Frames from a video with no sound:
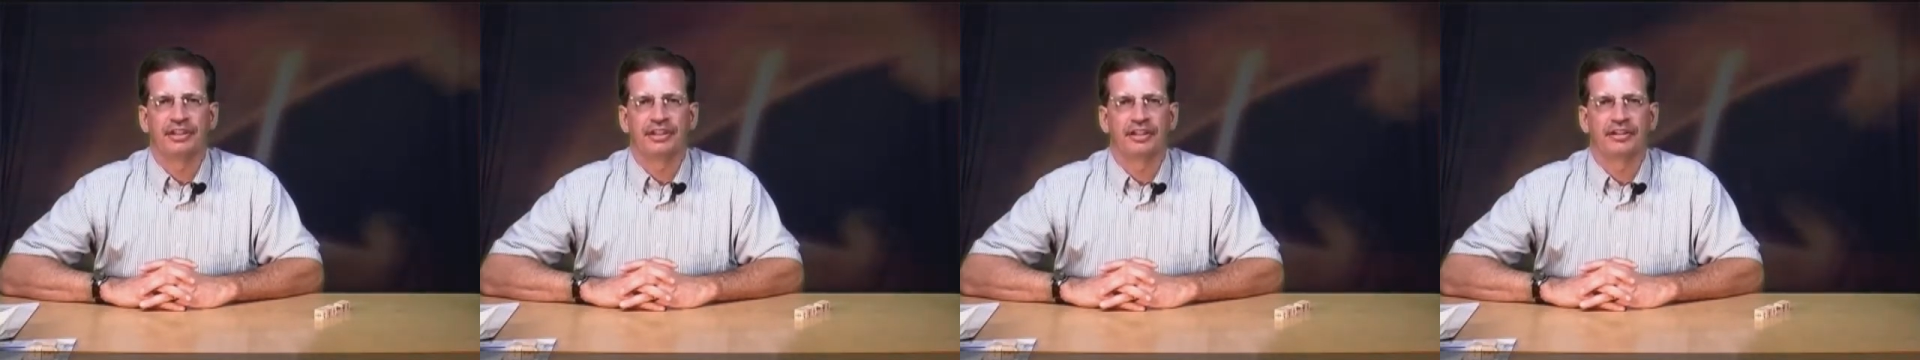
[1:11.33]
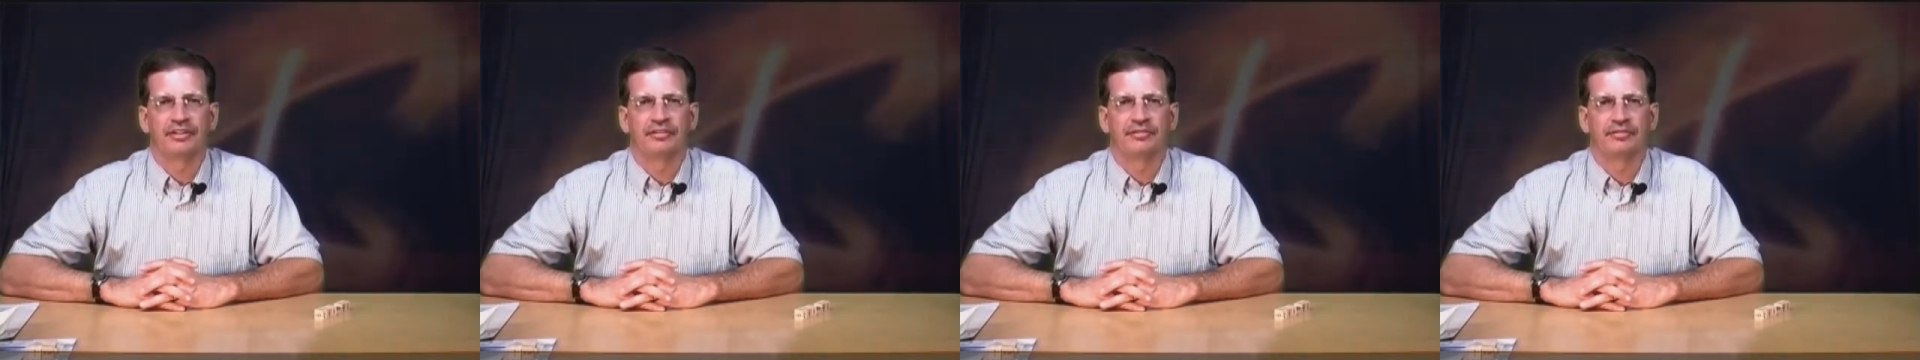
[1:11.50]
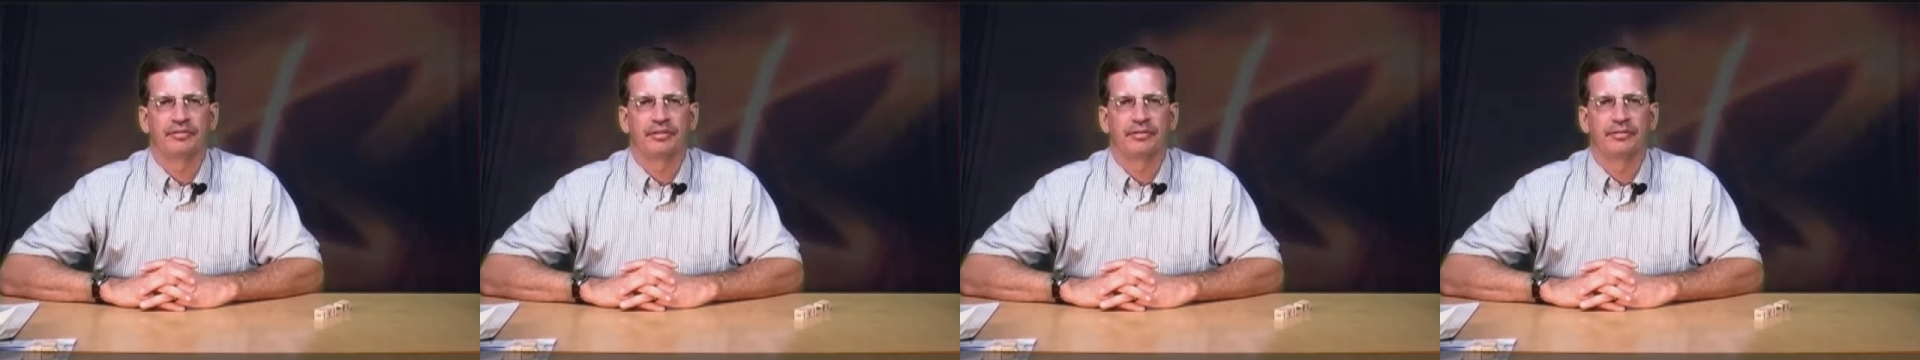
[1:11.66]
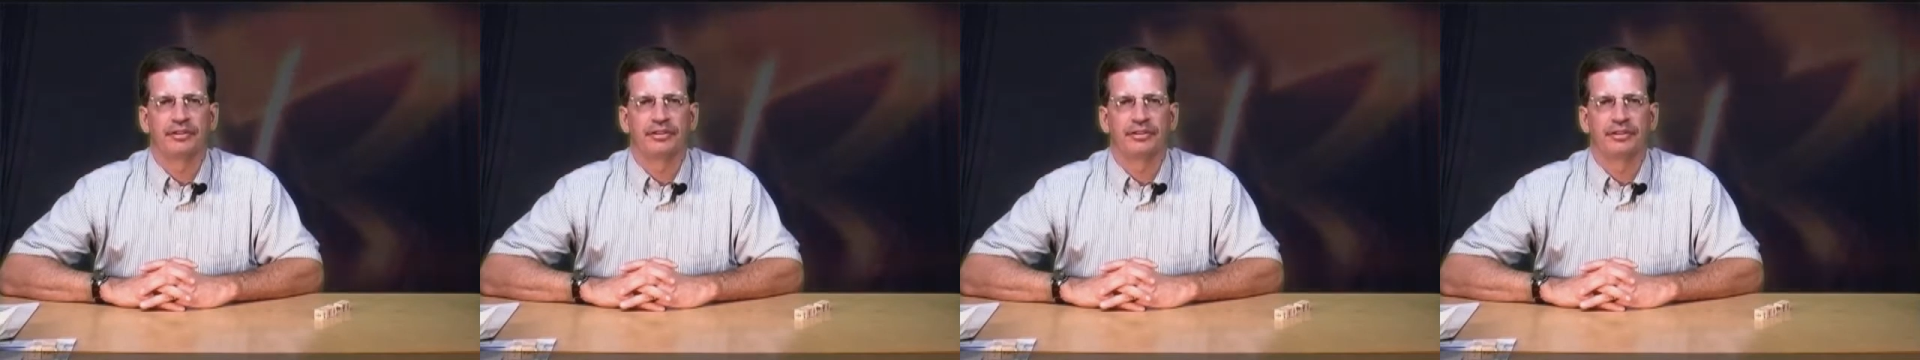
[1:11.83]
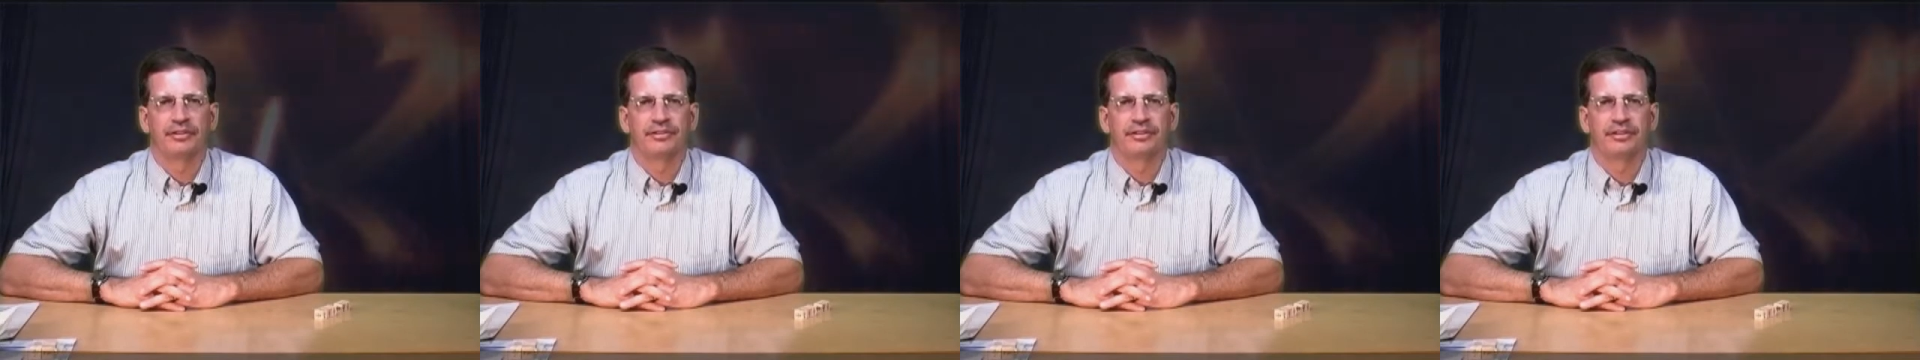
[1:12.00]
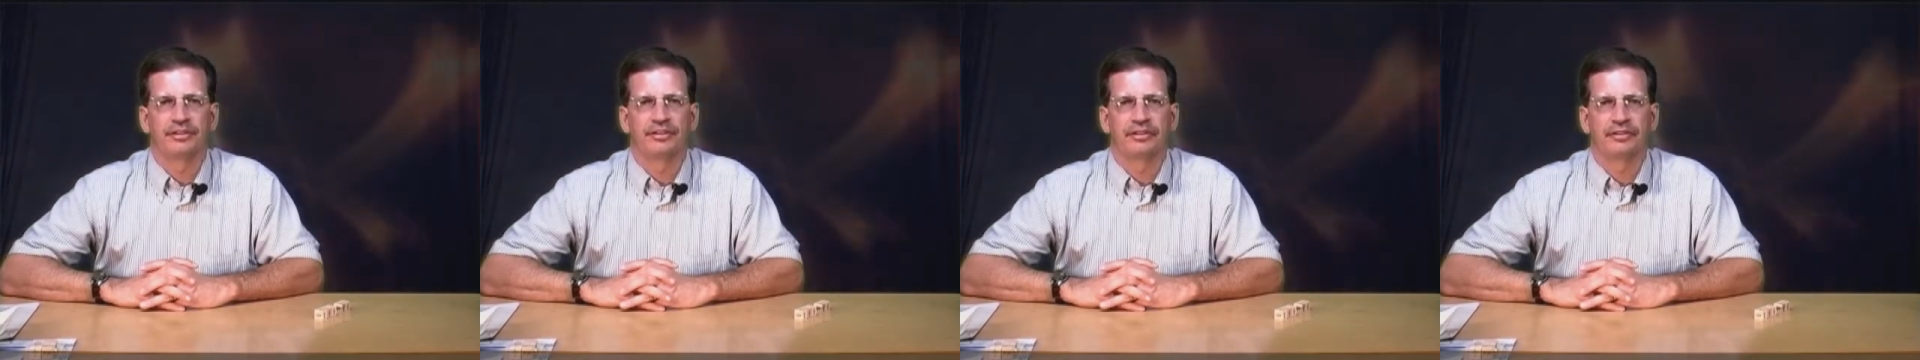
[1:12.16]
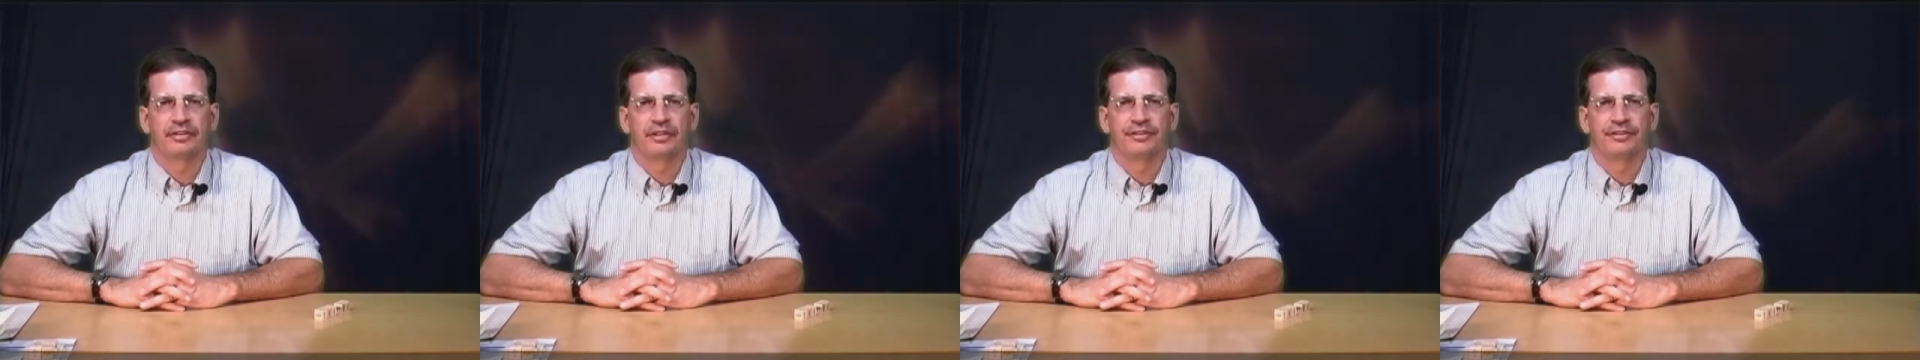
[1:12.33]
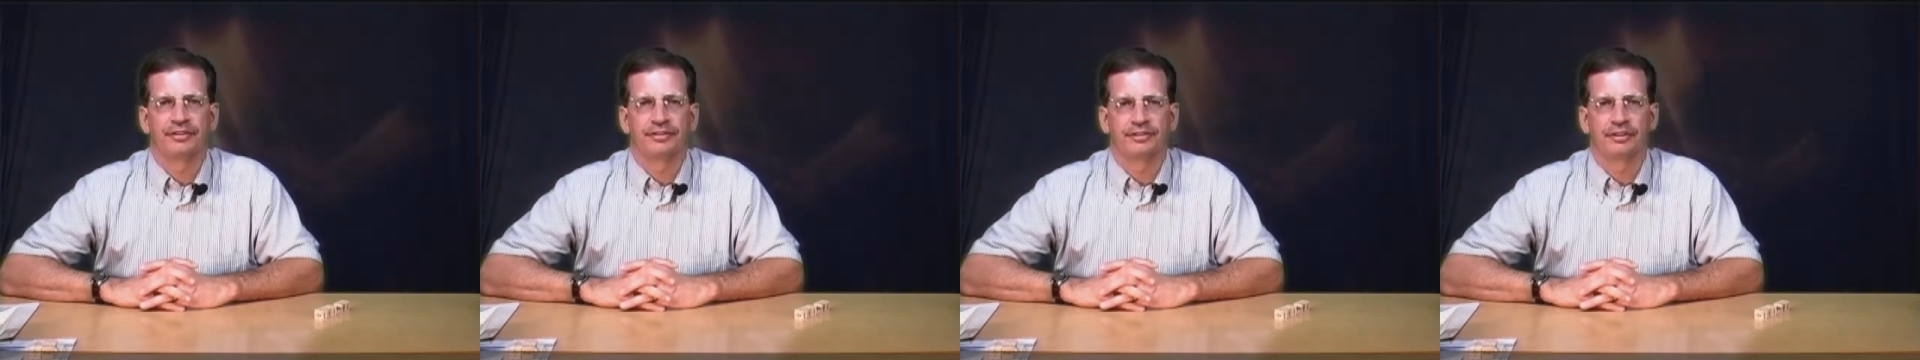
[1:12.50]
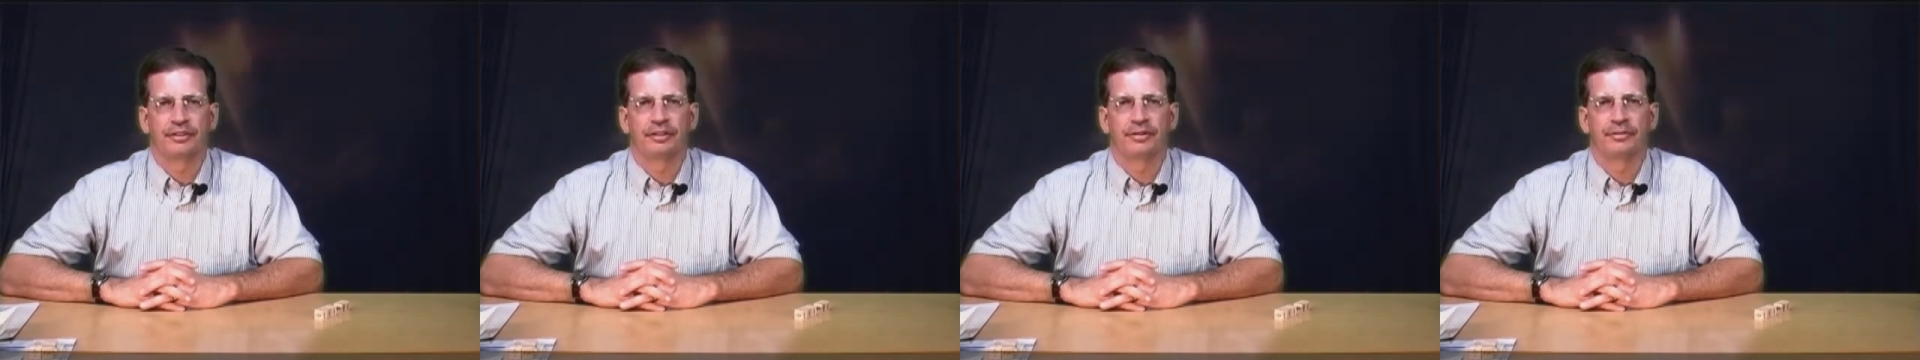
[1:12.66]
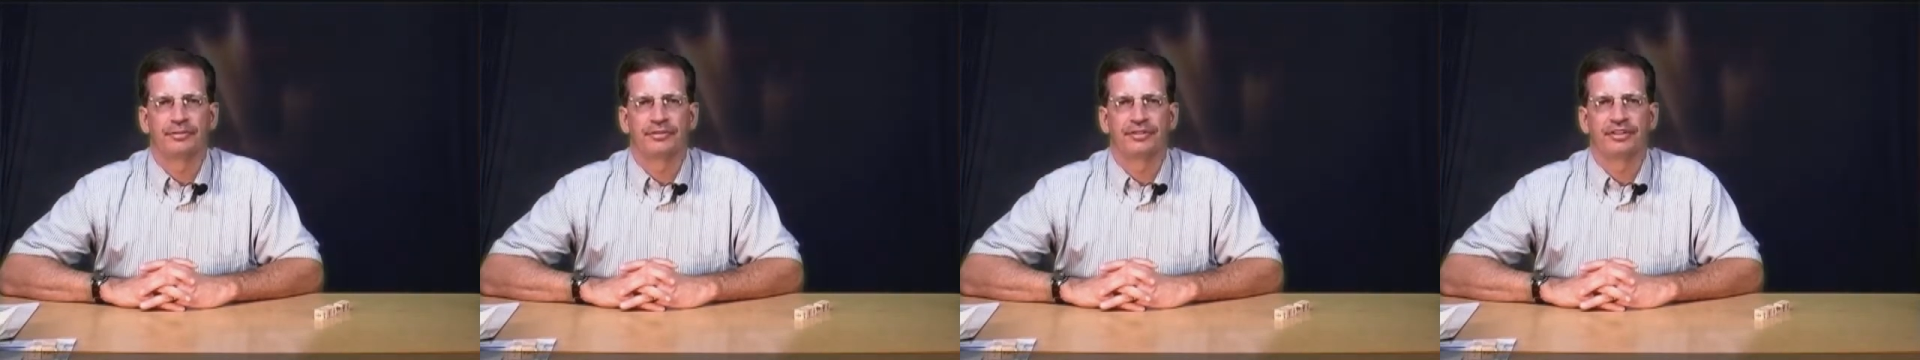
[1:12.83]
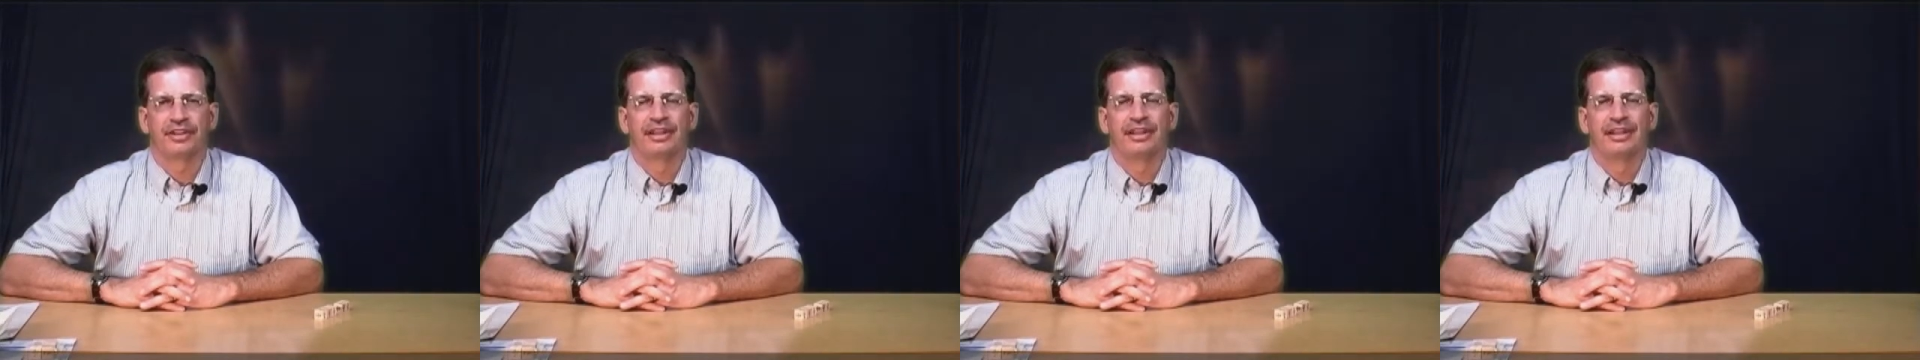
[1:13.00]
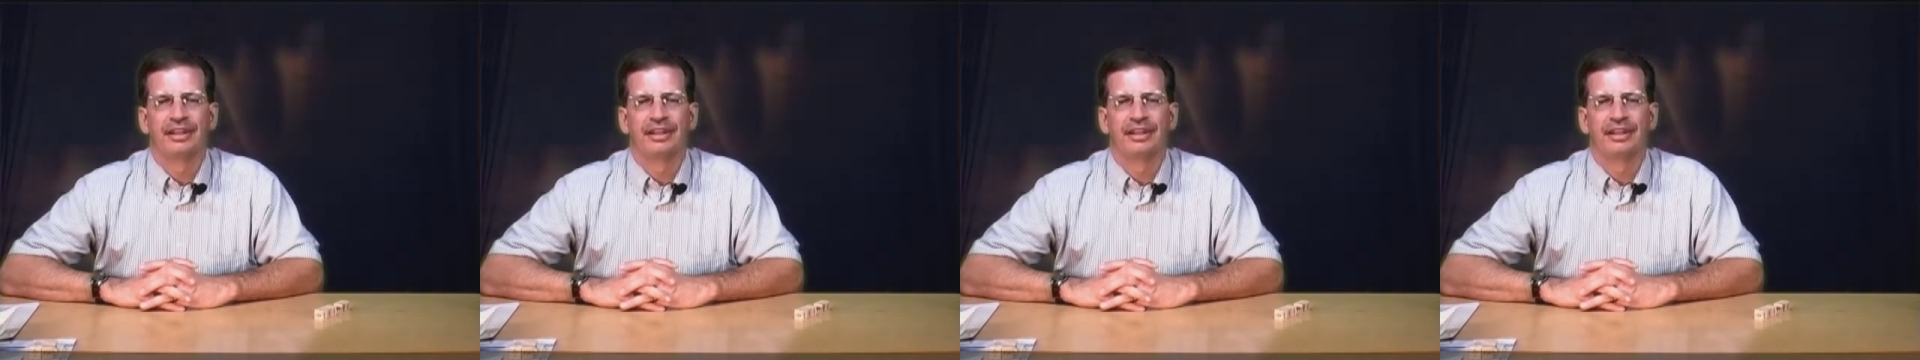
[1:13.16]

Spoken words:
end for reducing to lowest terms.